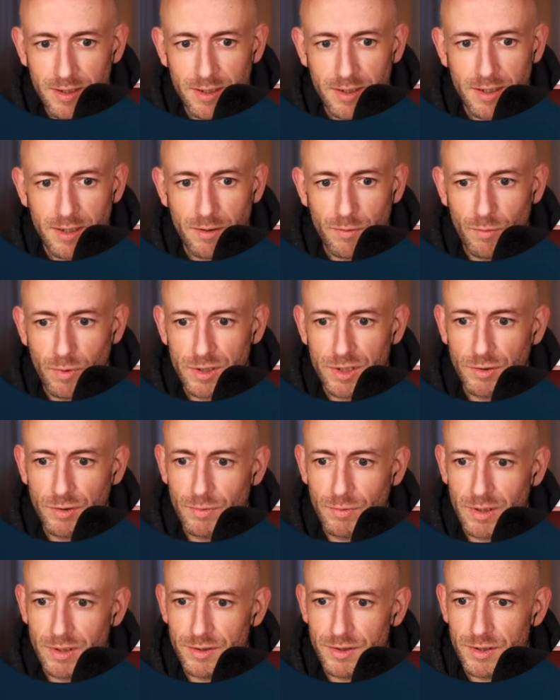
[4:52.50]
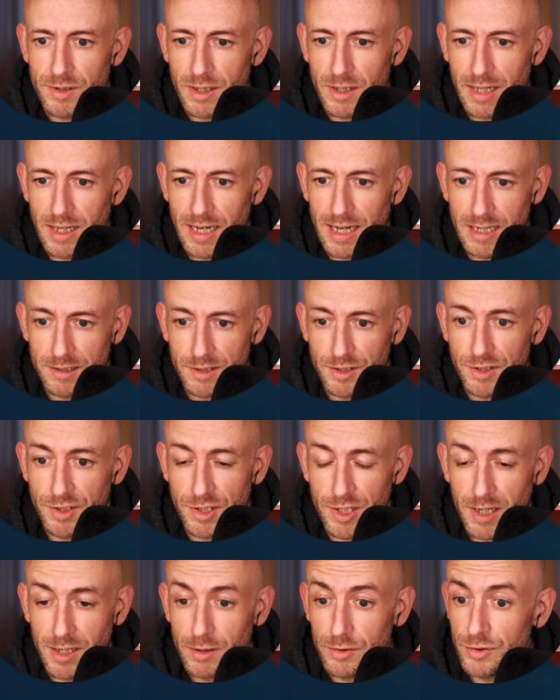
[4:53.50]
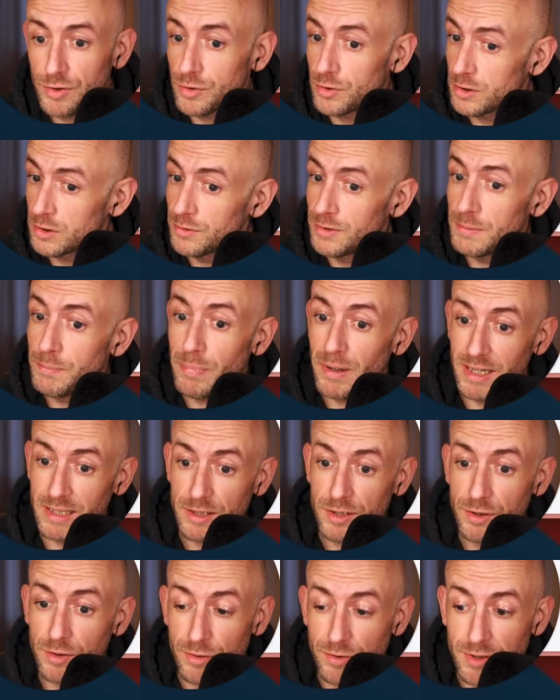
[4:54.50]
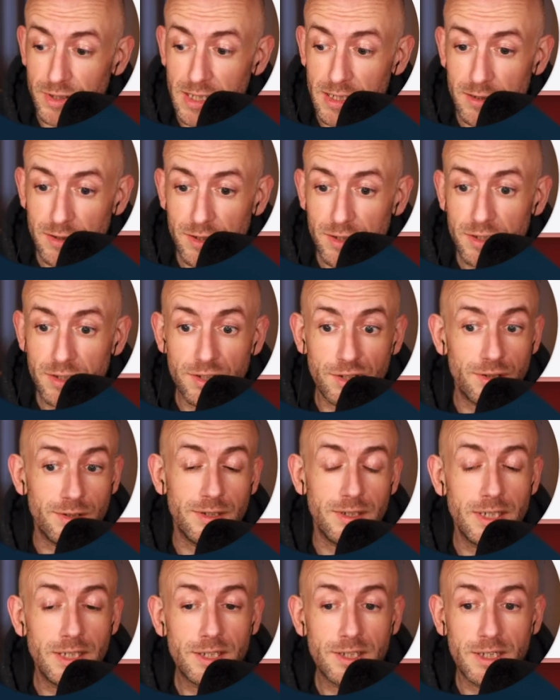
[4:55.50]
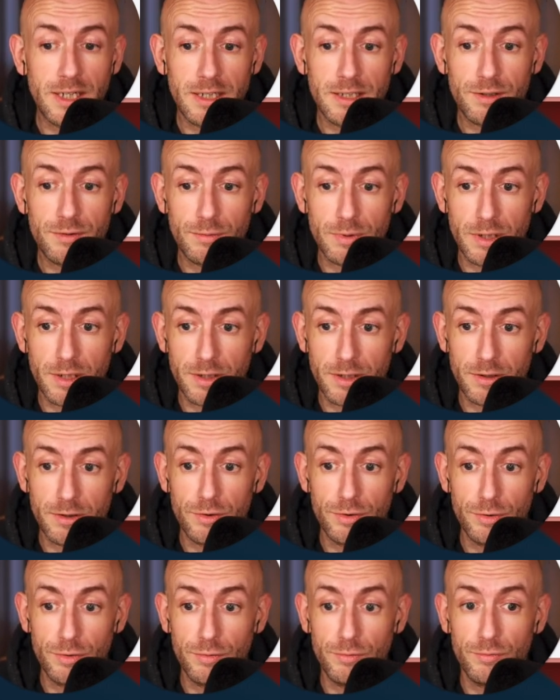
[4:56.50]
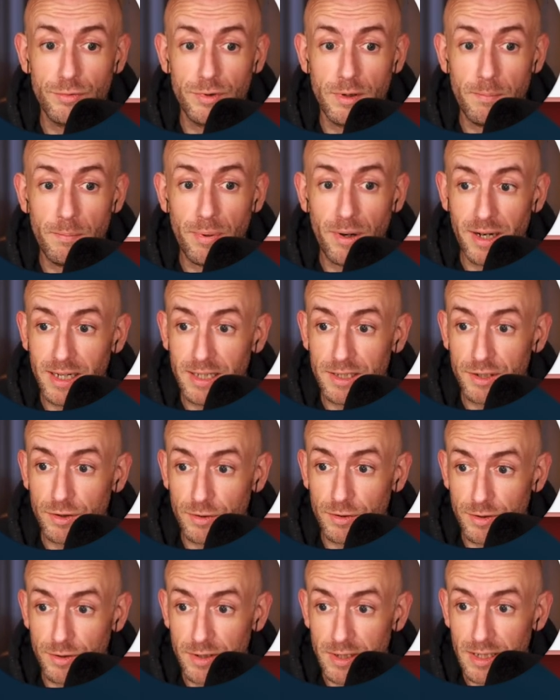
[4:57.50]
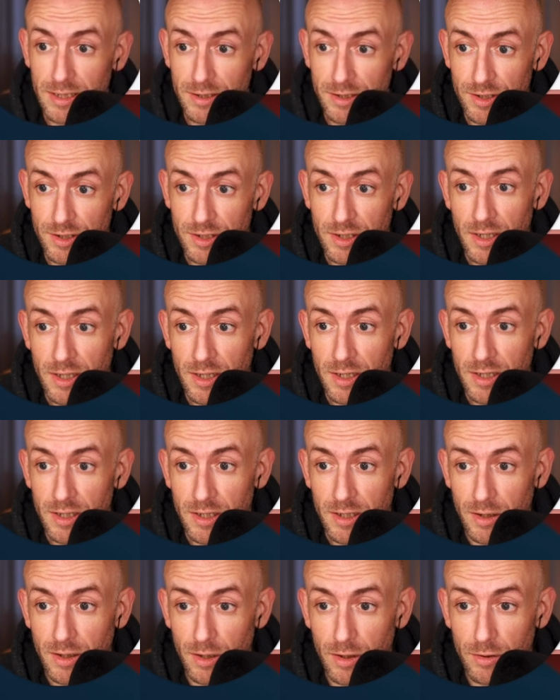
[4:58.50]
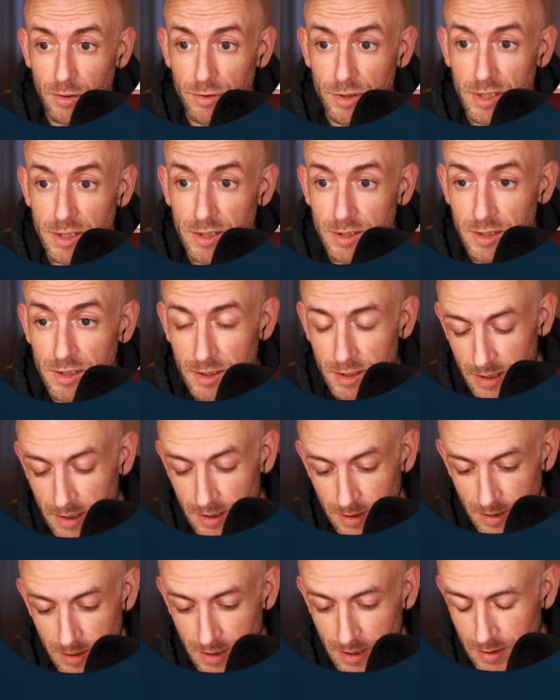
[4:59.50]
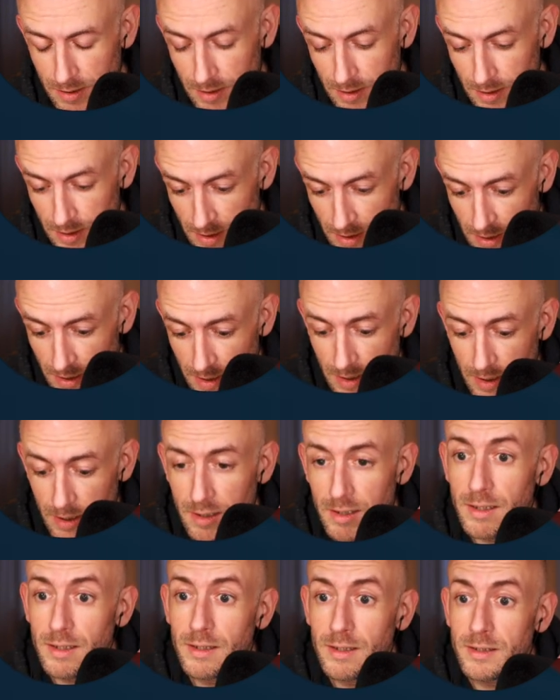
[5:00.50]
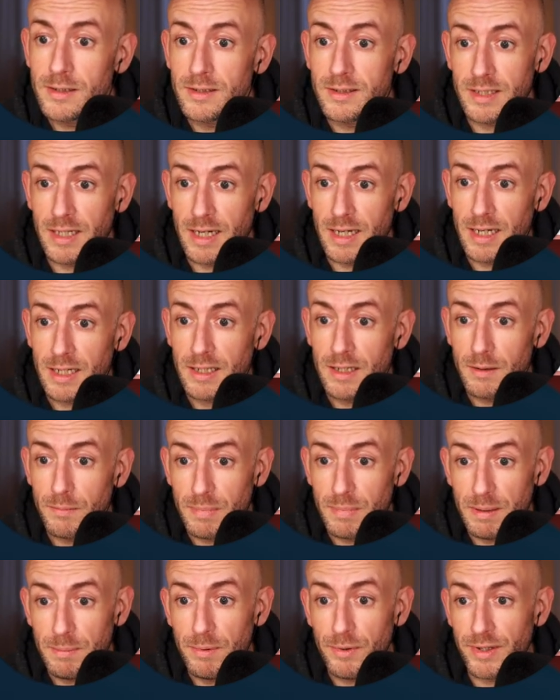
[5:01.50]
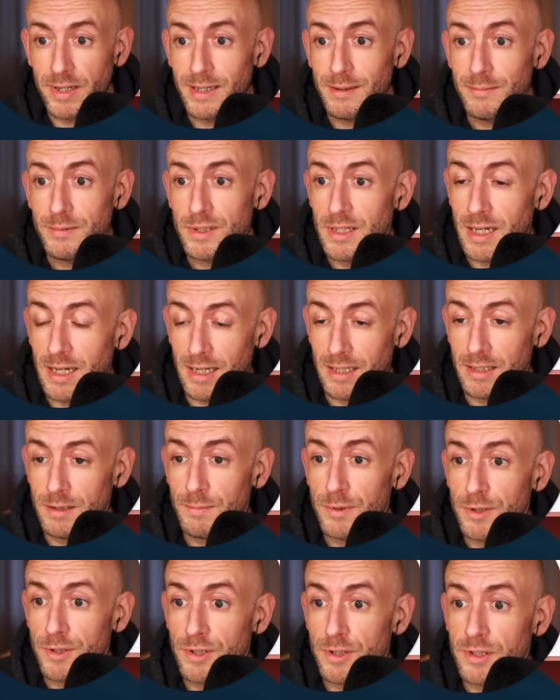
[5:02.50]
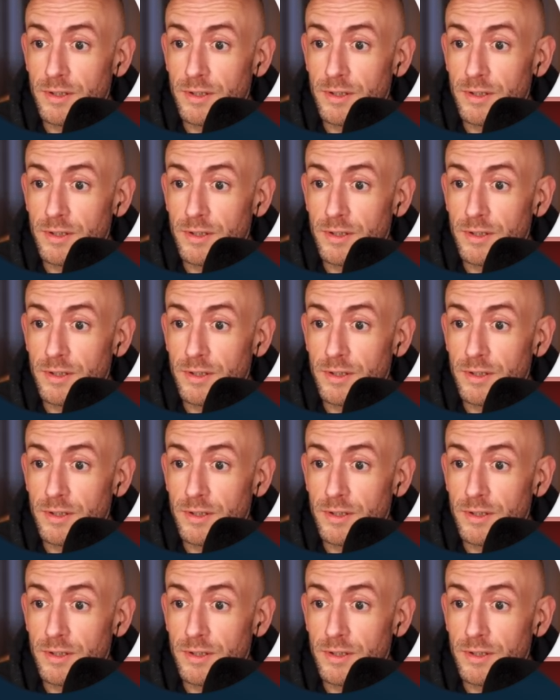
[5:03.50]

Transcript: what you want. Add child or replace contents. So in this case, we're gonna do replace contents. close it, and then tag people names as person.